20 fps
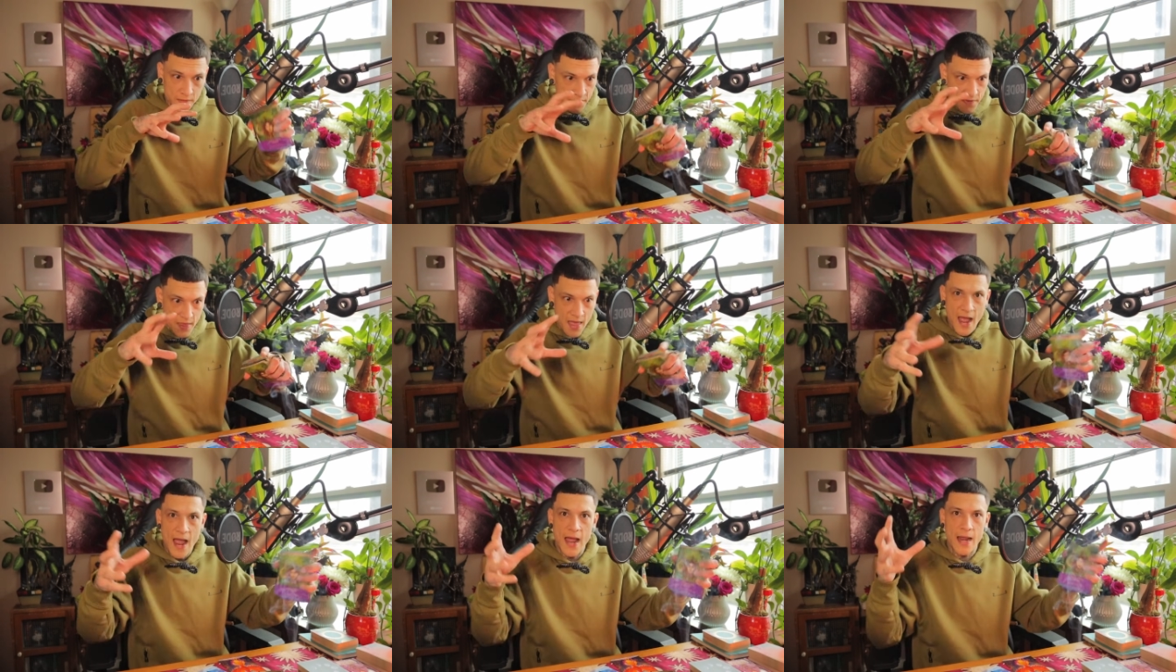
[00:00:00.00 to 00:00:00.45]
of
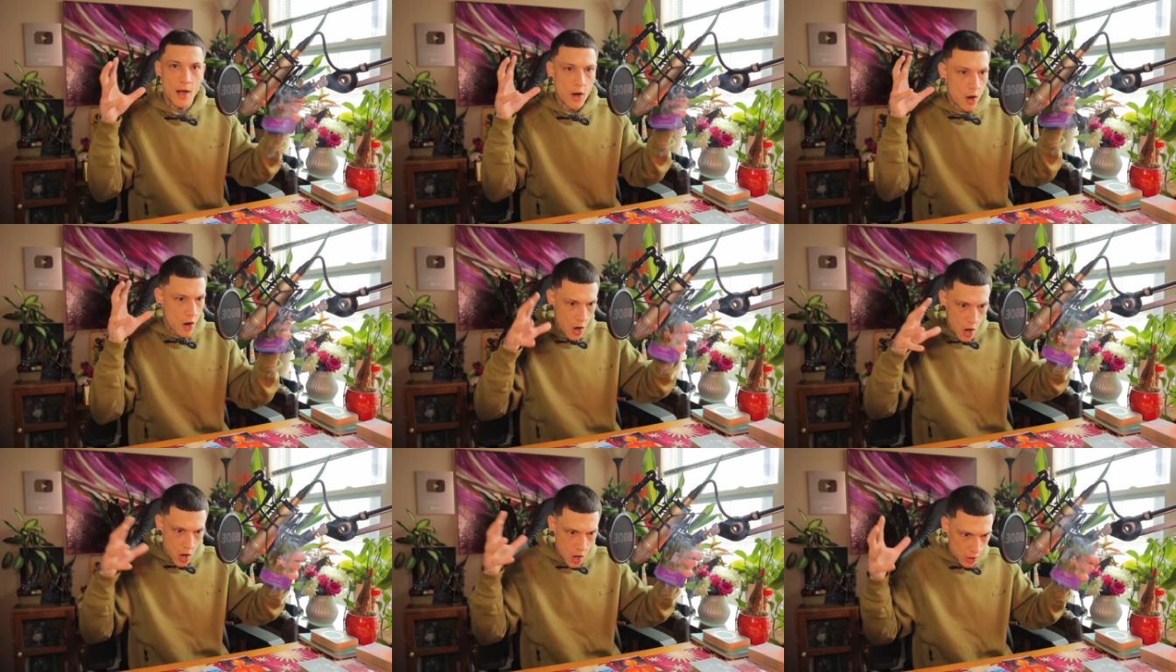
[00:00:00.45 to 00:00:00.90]

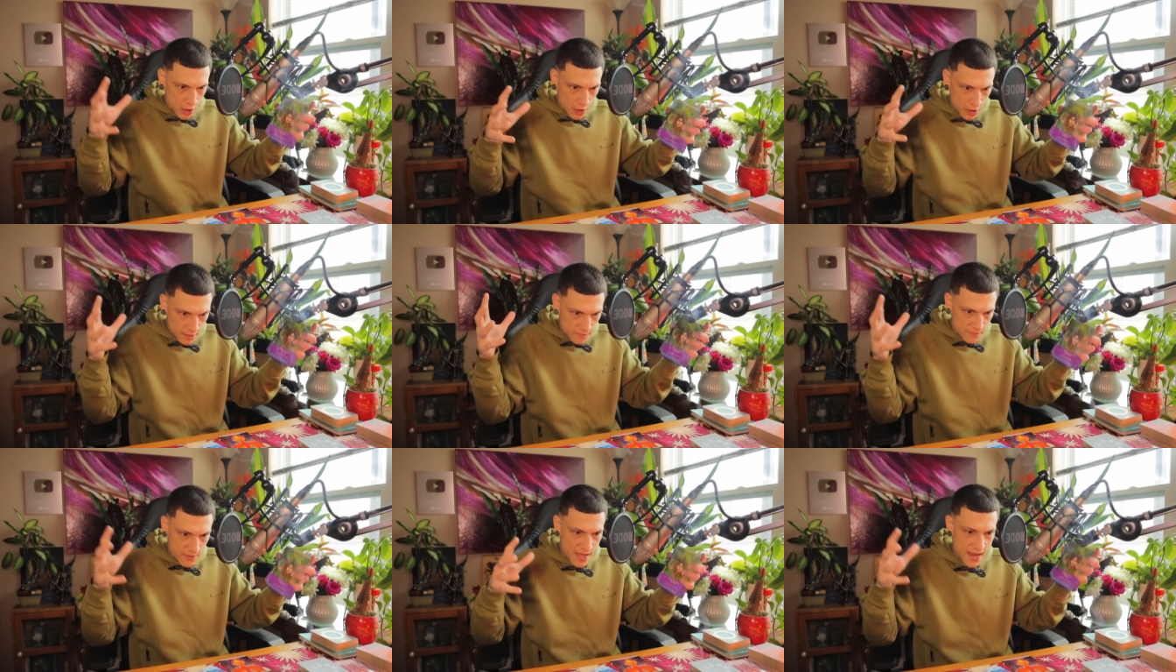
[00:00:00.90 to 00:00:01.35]

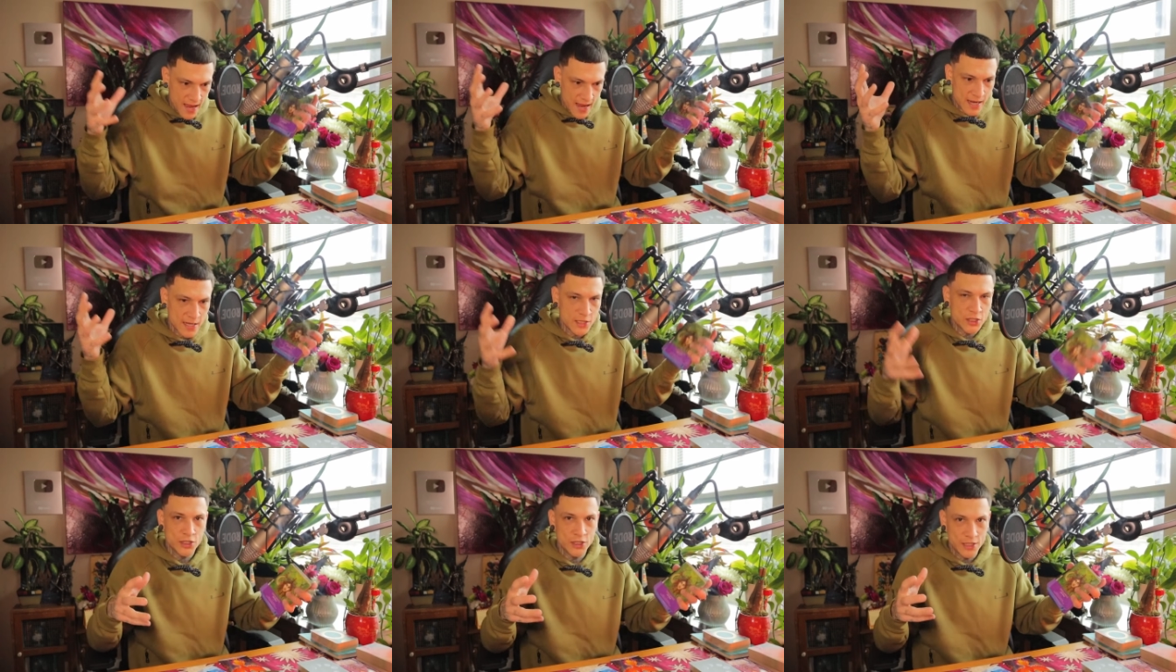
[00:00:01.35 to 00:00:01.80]

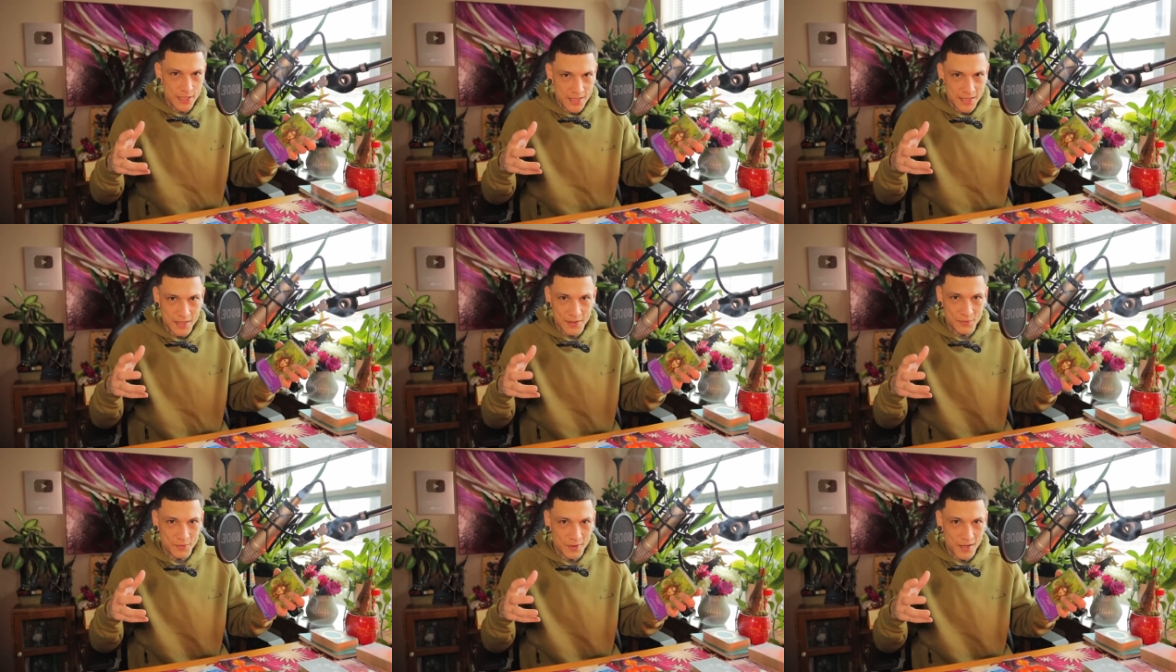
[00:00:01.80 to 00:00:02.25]
that
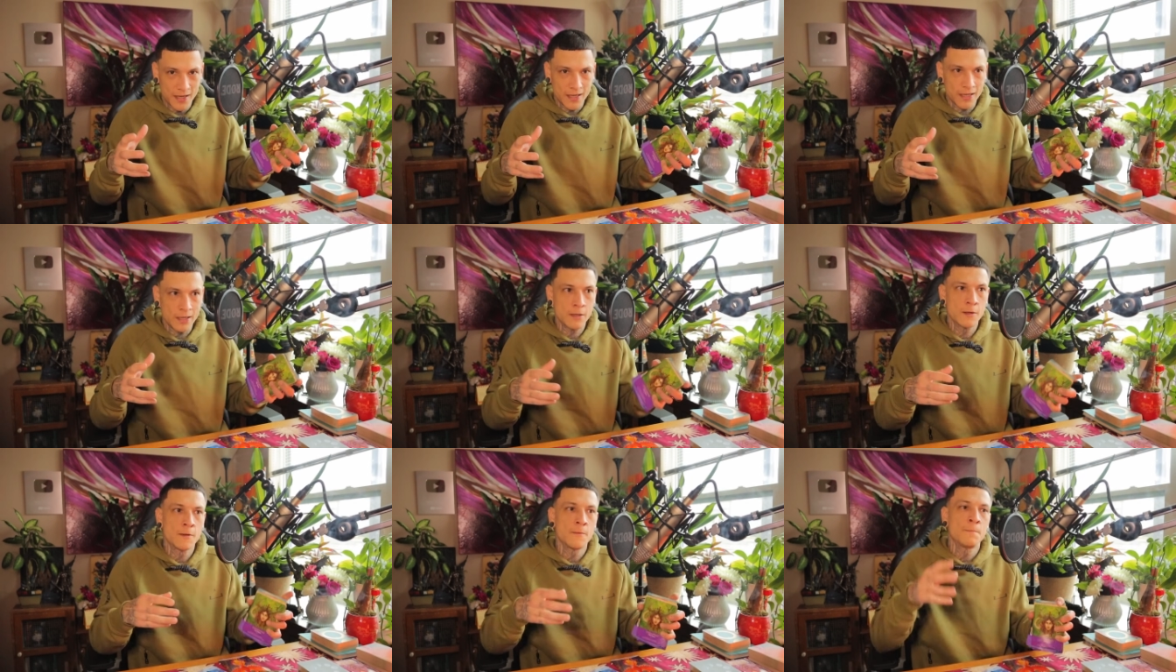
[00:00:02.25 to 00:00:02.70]
shit,
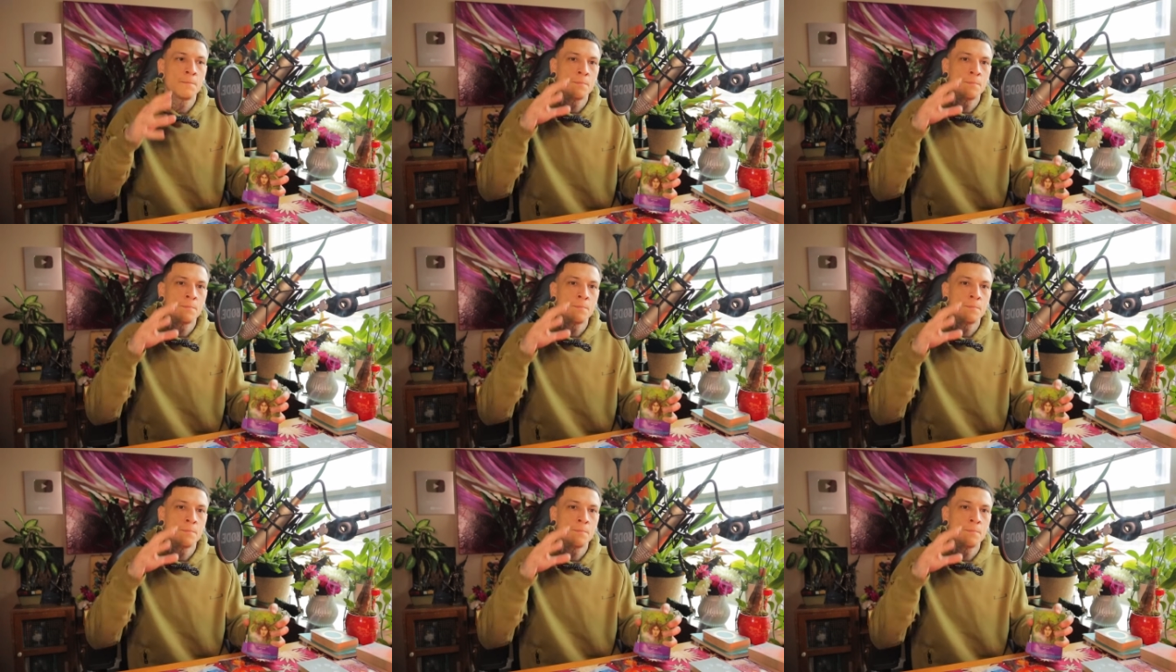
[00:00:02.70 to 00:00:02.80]
right?